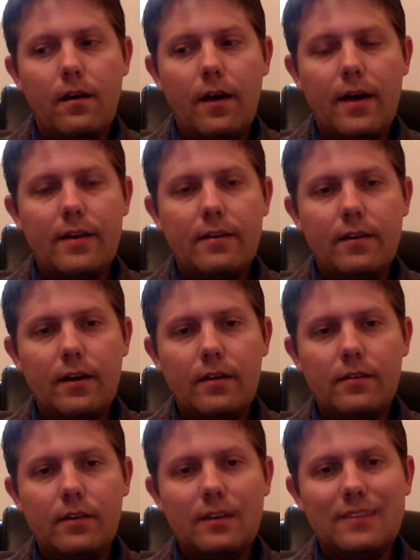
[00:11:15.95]
and
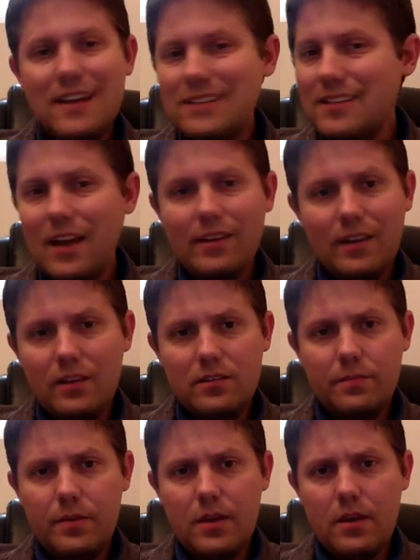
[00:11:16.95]
it does not need to
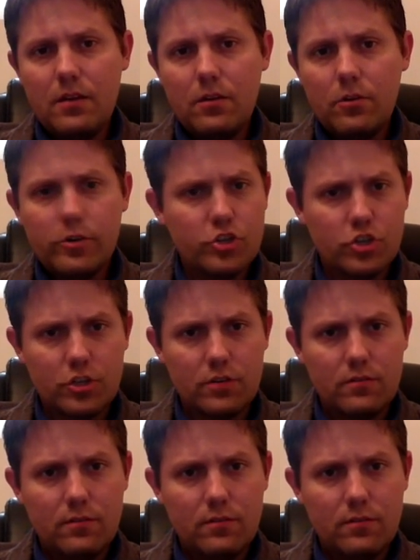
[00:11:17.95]
be Christian.